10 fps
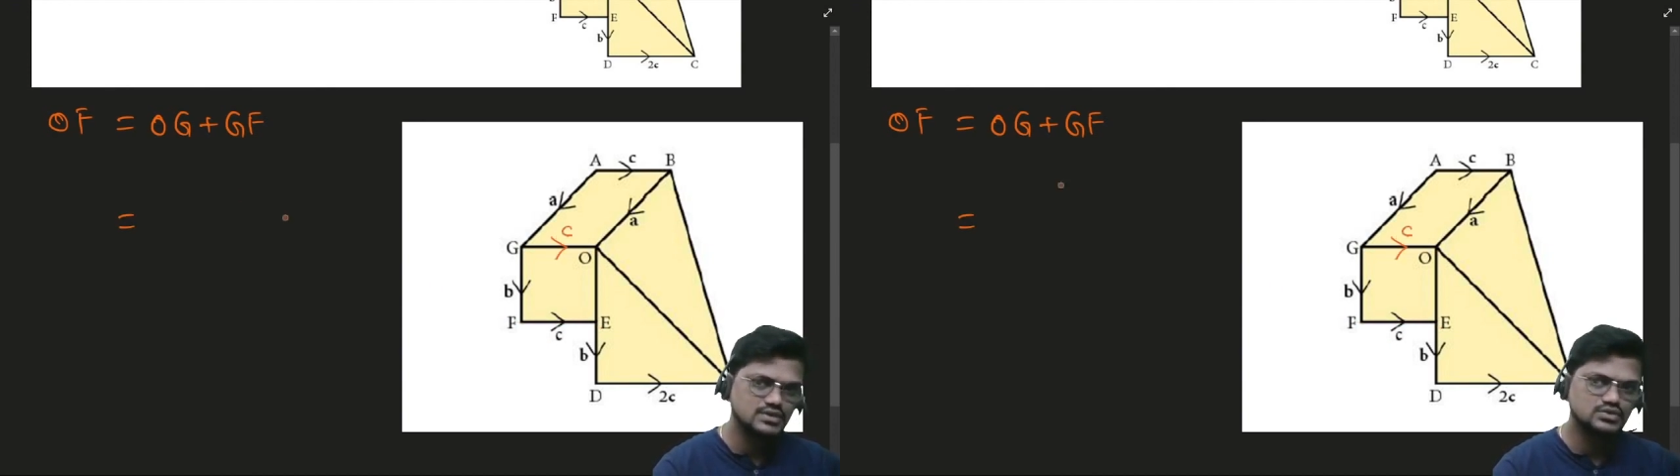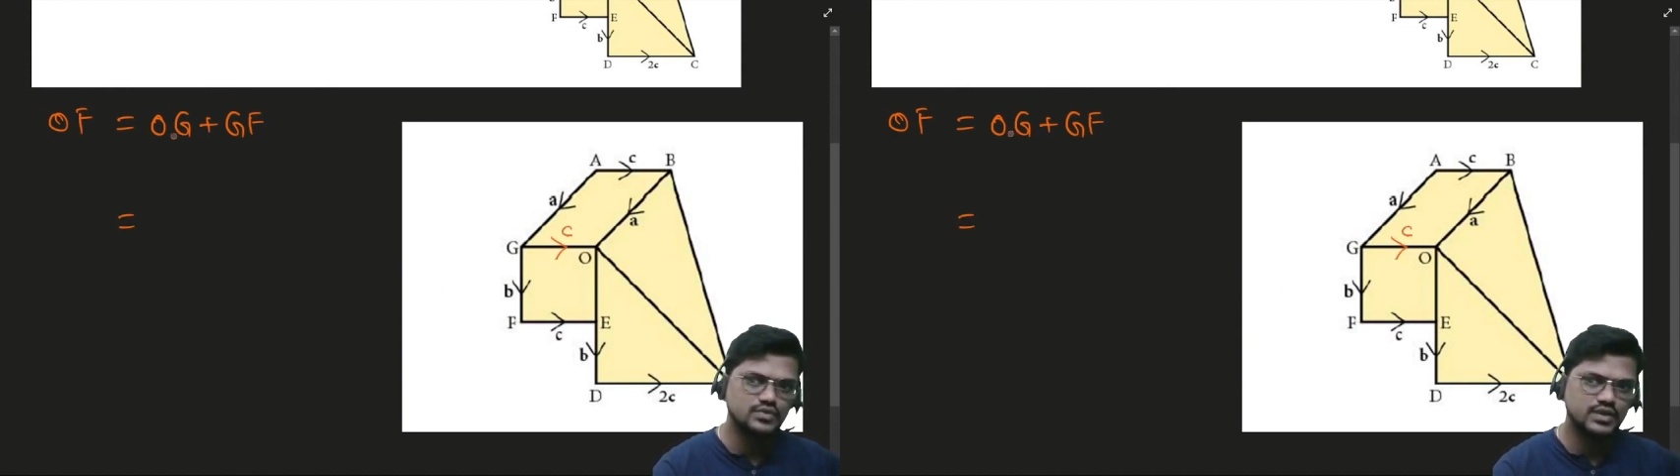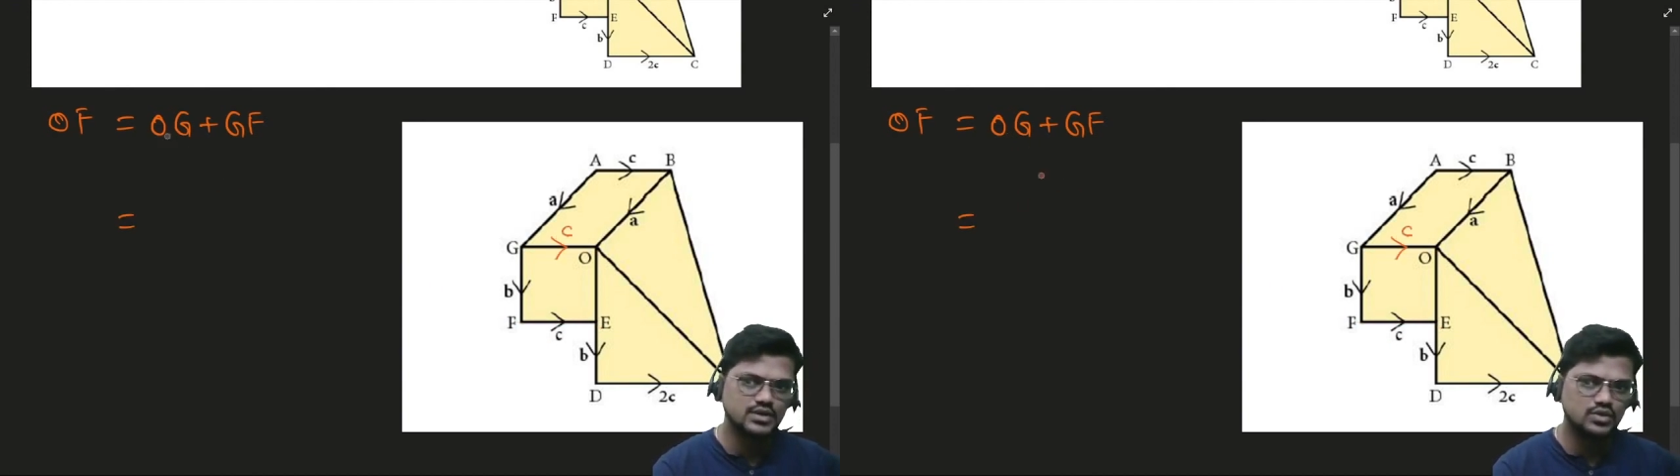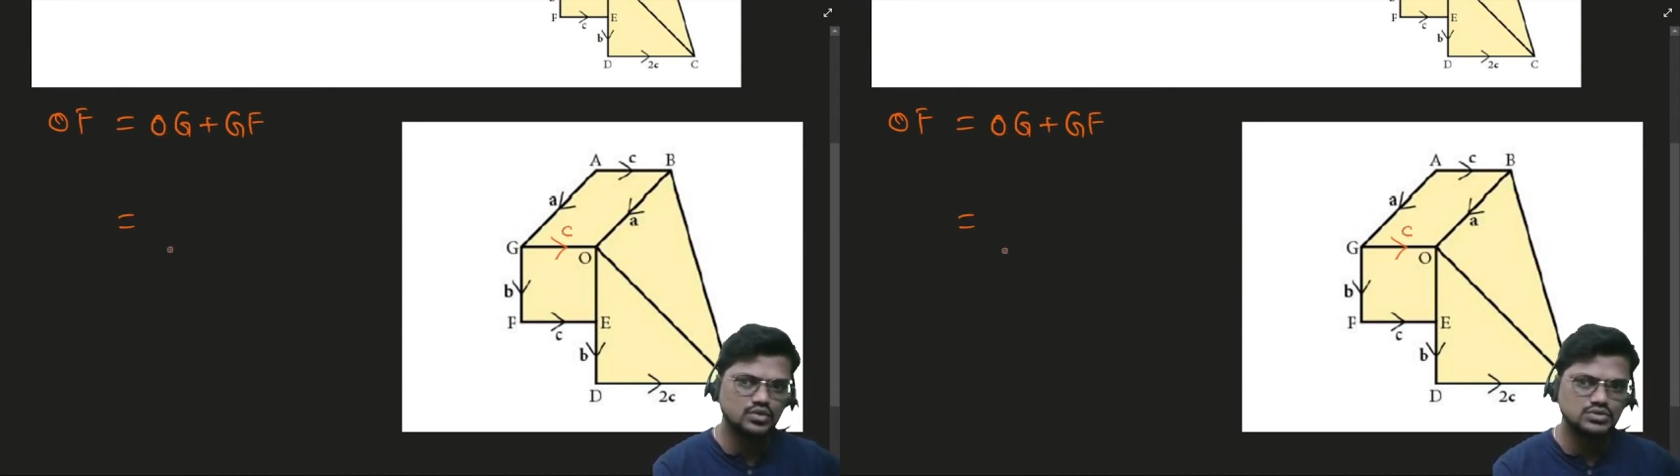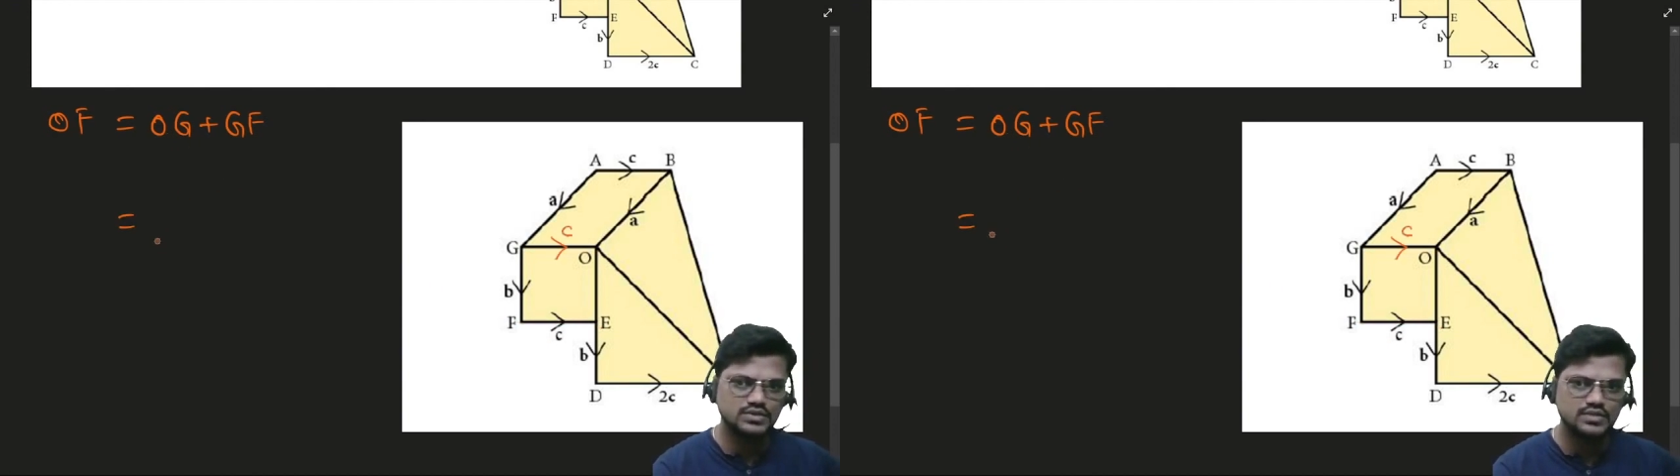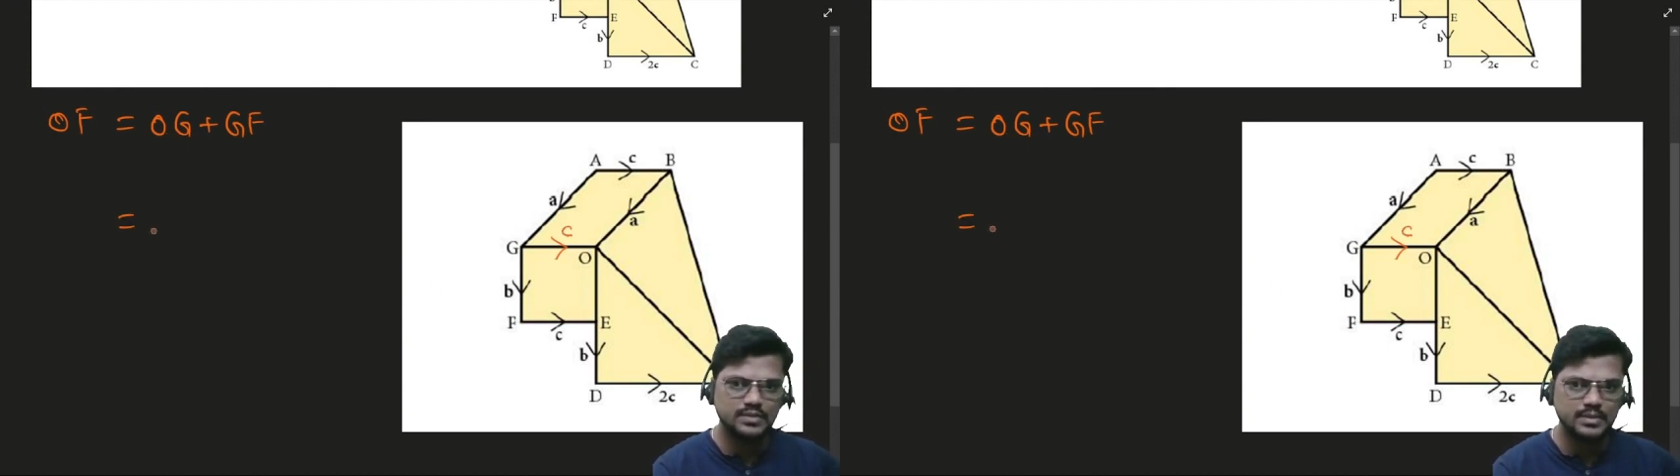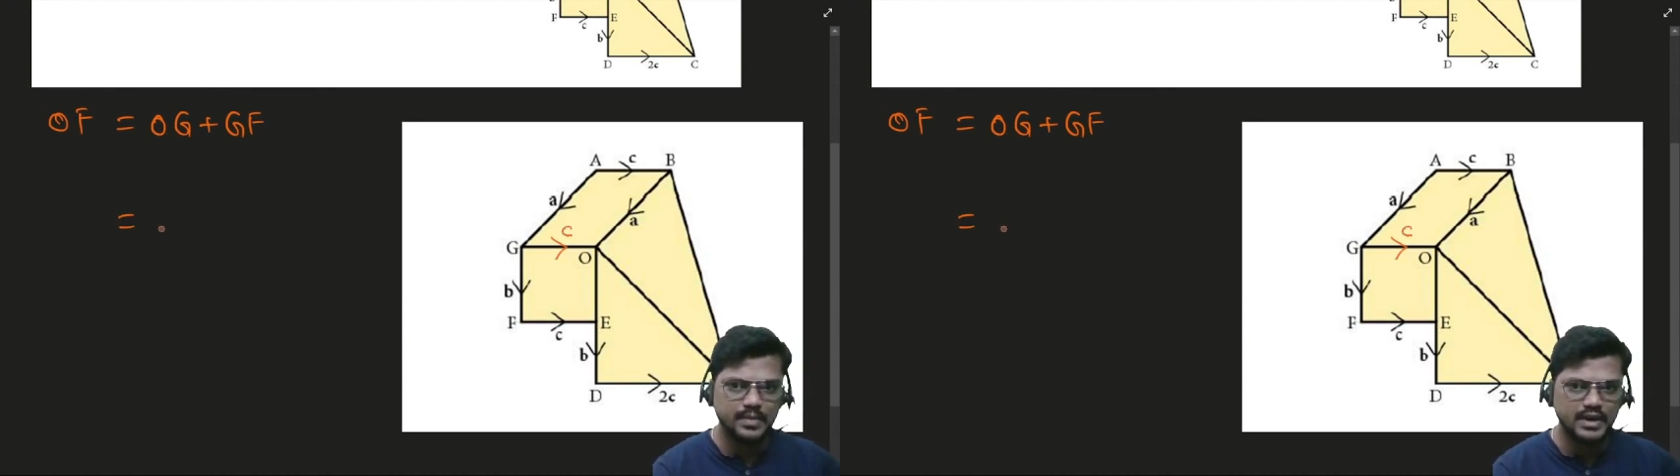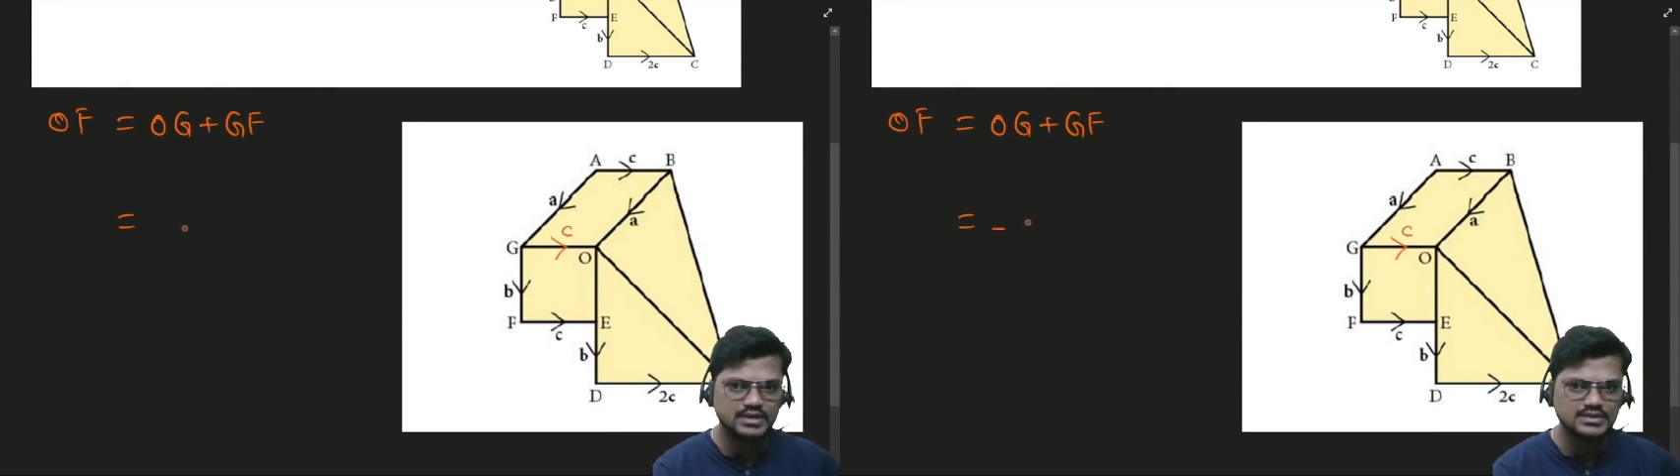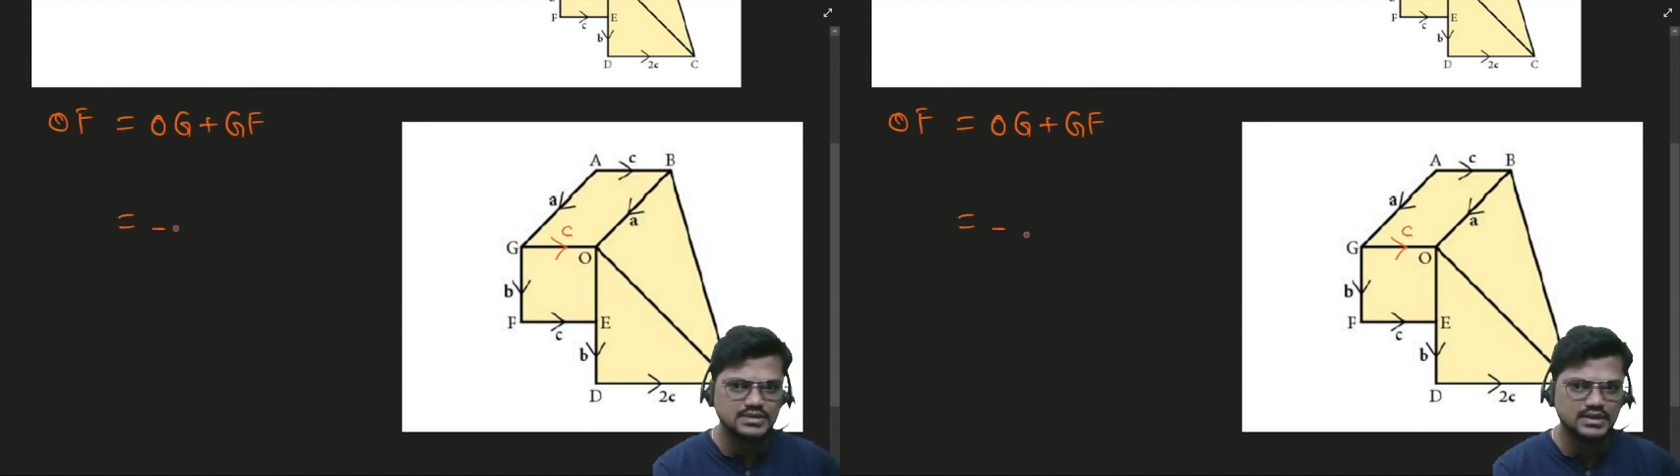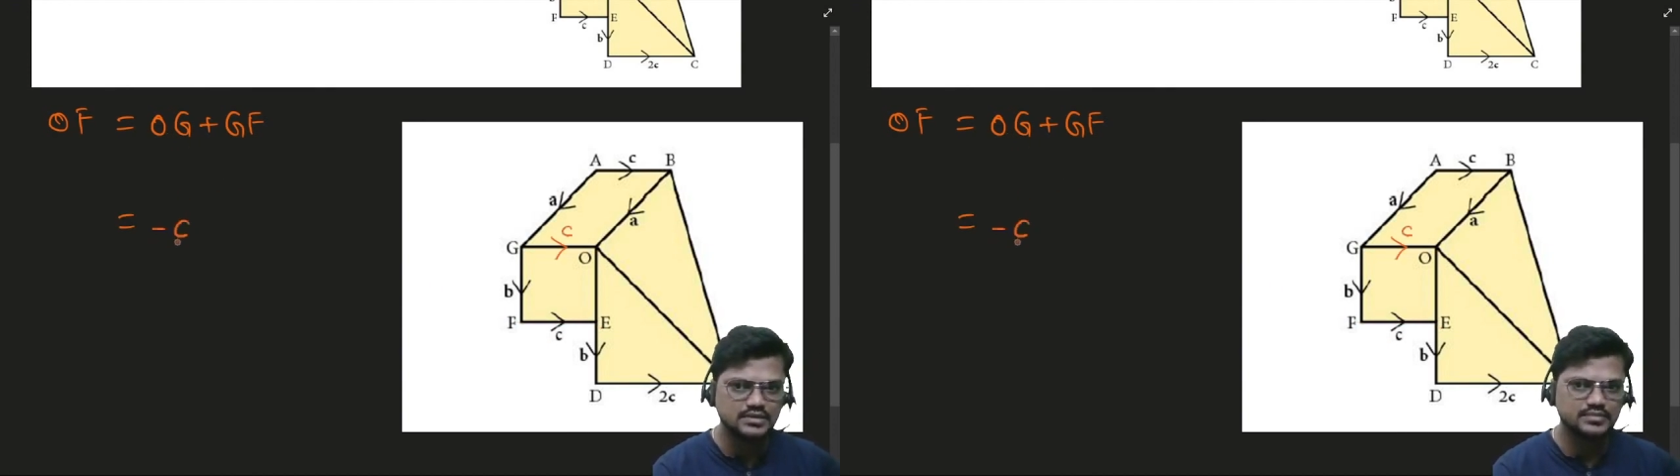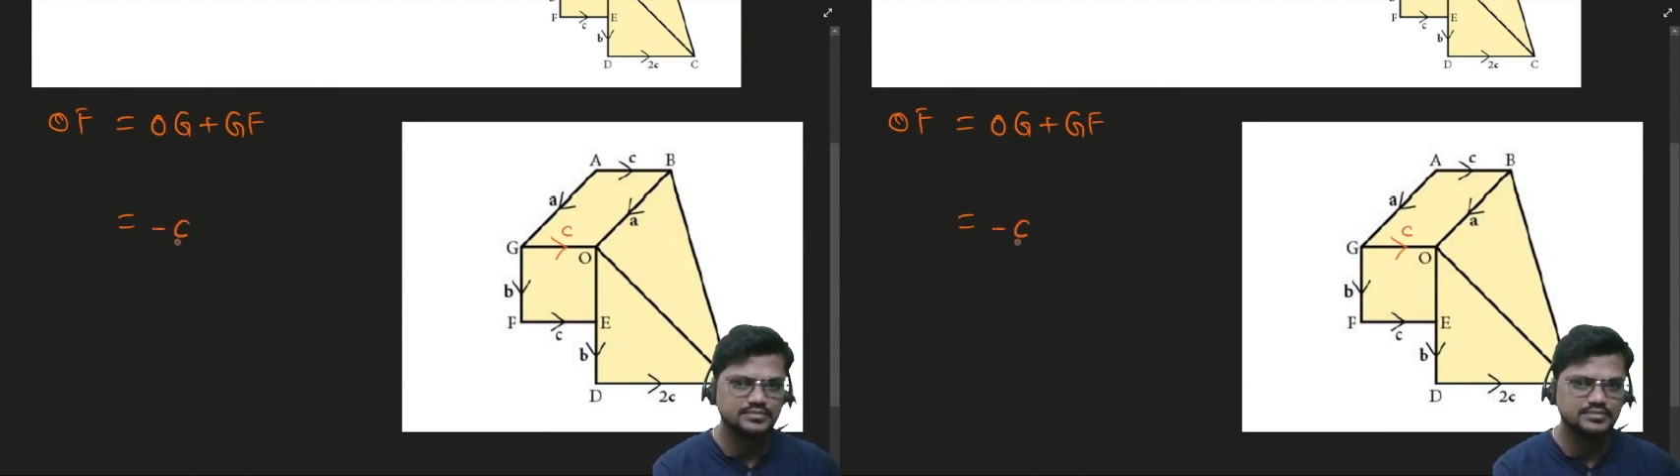So vector OG will be minus C.